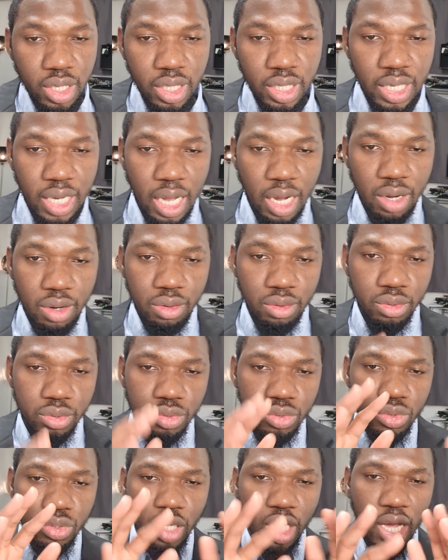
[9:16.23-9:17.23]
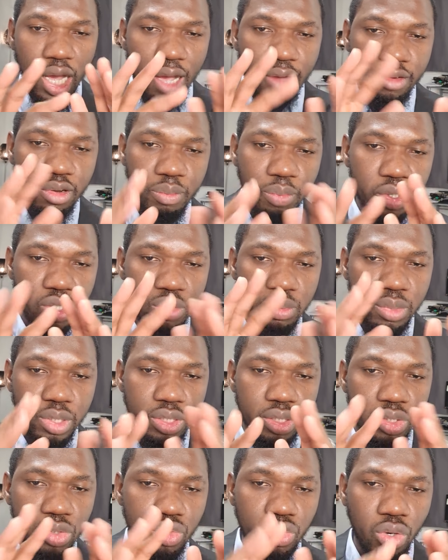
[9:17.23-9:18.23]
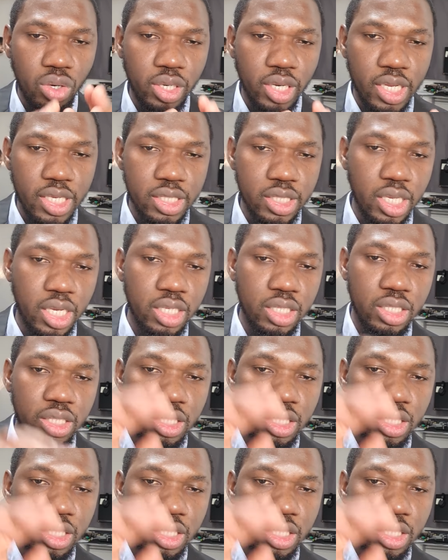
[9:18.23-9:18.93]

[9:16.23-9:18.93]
Now you have the possibility to understand